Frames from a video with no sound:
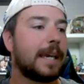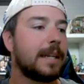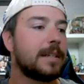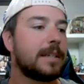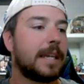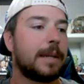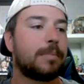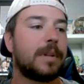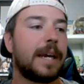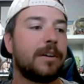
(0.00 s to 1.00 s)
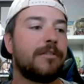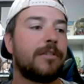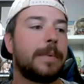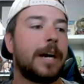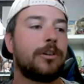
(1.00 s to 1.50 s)
ins and he played on
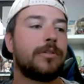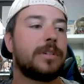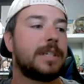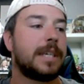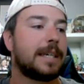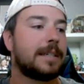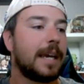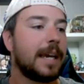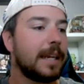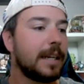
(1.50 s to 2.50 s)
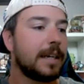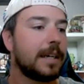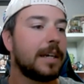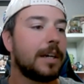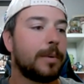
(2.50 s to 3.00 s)
from 116,
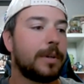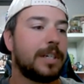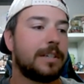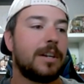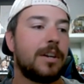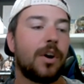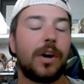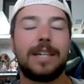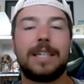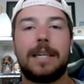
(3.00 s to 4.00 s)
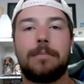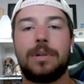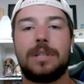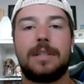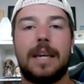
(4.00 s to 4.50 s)
which is a
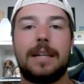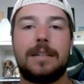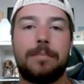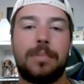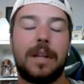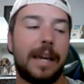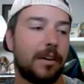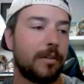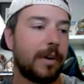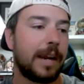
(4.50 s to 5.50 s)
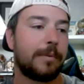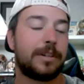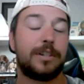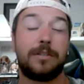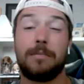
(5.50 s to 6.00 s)
90% play on rate,
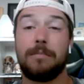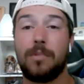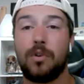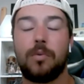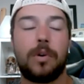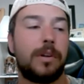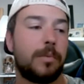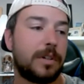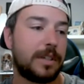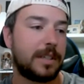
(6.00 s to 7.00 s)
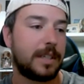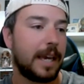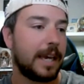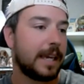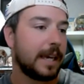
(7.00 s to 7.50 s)
which is more what you want to
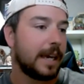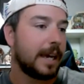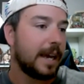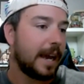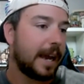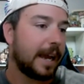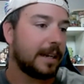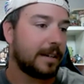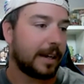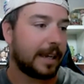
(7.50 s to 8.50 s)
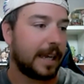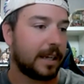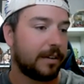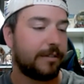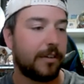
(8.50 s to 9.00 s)
see. And I can
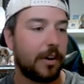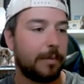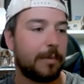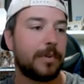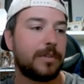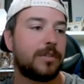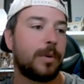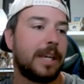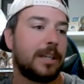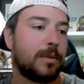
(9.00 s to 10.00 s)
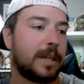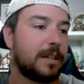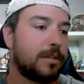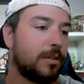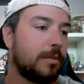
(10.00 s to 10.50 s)
confirm it was
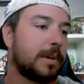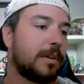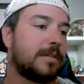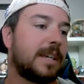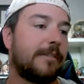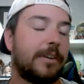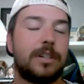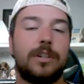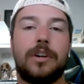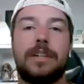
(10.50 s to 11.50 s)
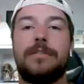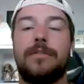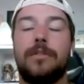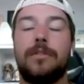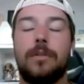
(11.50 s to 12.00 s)
2022 because he averaged
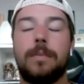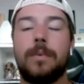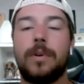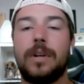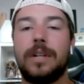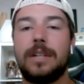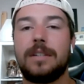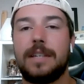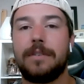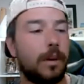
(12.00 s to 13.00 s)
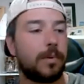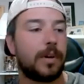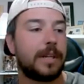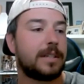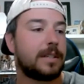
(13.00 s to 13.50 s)
94.7 Supercoach
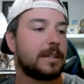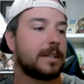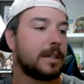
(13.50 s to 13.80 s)
points.